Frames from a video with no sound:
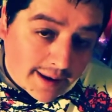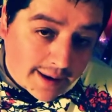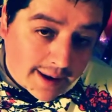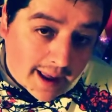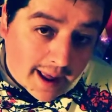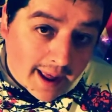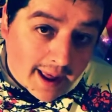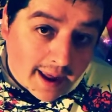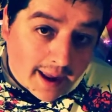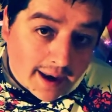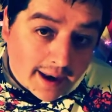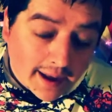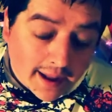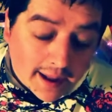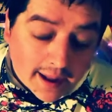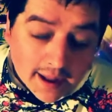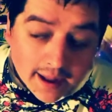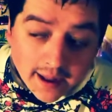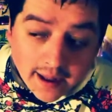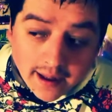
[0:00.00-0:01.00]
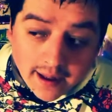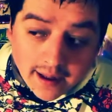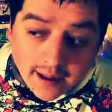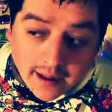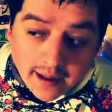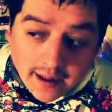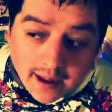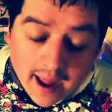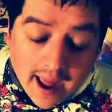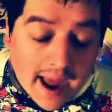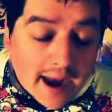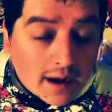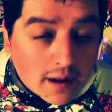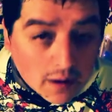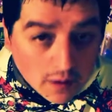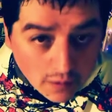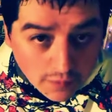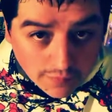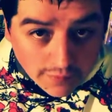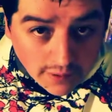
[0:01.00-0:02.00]
that had
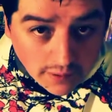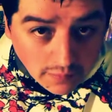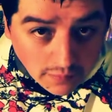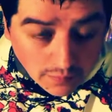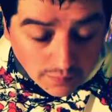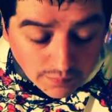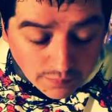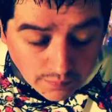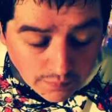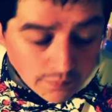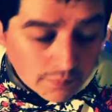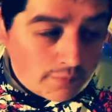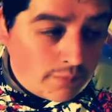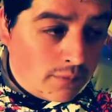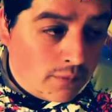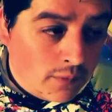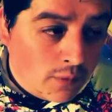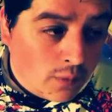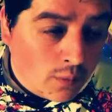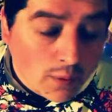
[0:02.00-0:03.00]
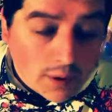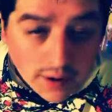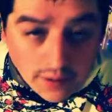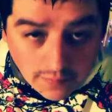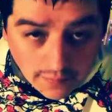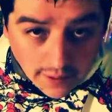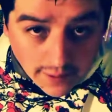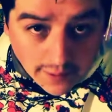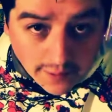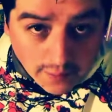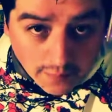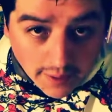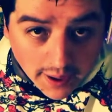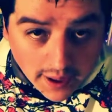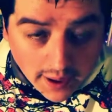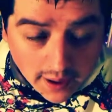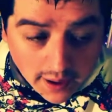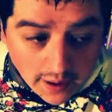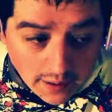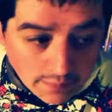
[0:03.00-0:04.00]
COVID, went to
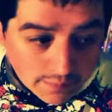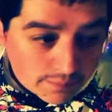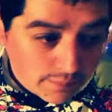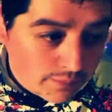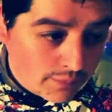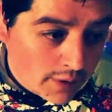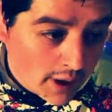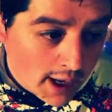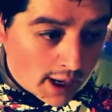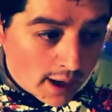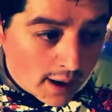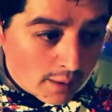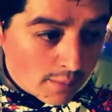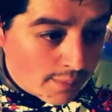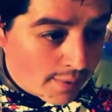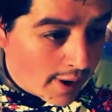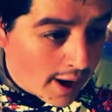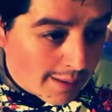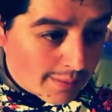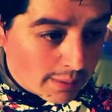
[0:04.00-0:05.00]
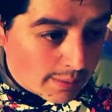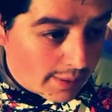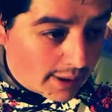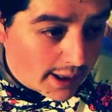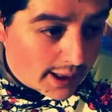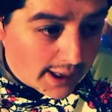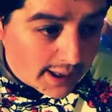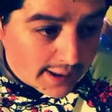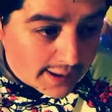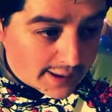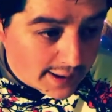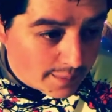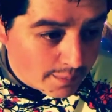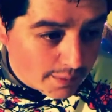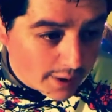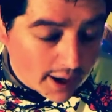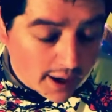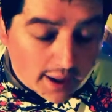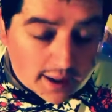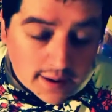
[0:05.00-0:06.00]
WrestleMania, and probably
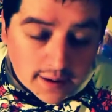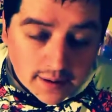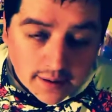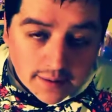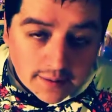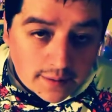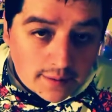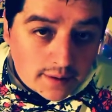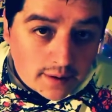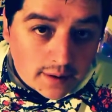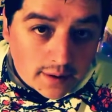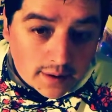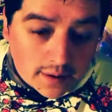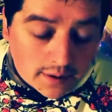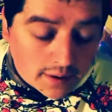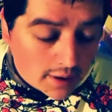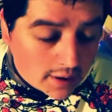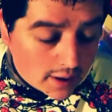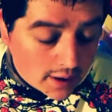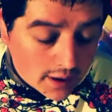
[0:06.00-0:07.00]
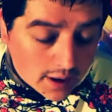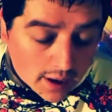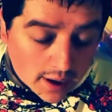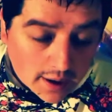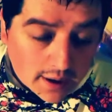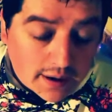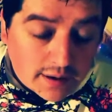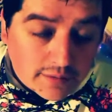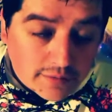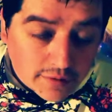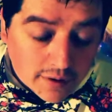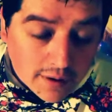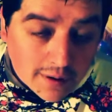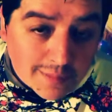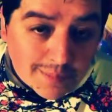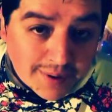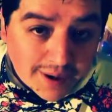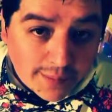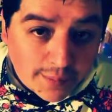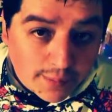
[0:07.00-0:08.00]
spread it to a good chunk of
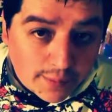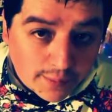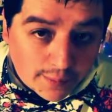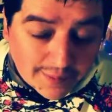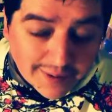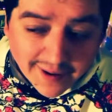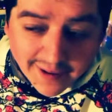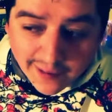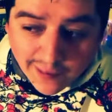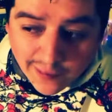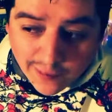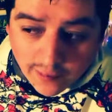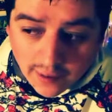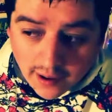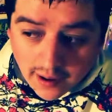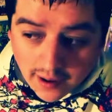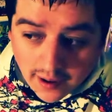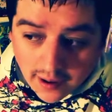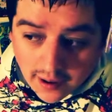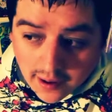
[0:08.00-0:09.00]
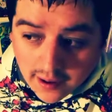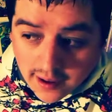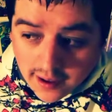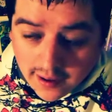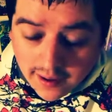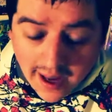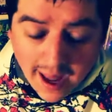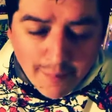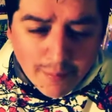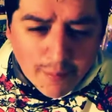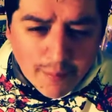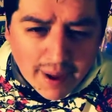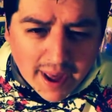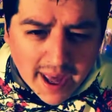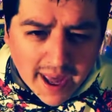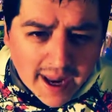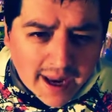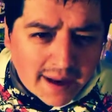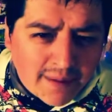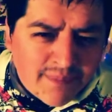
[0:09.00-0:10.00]
people. So Tampa
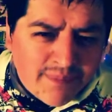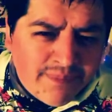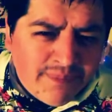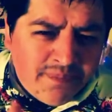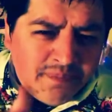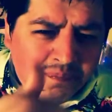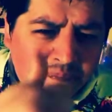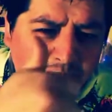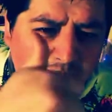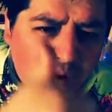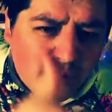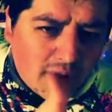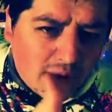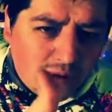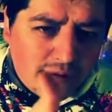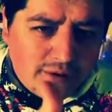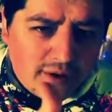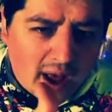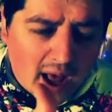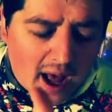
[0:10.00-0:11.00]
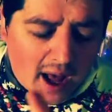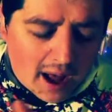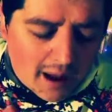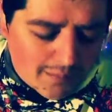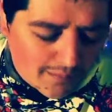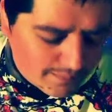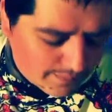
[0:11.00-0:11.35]
Bay, good job.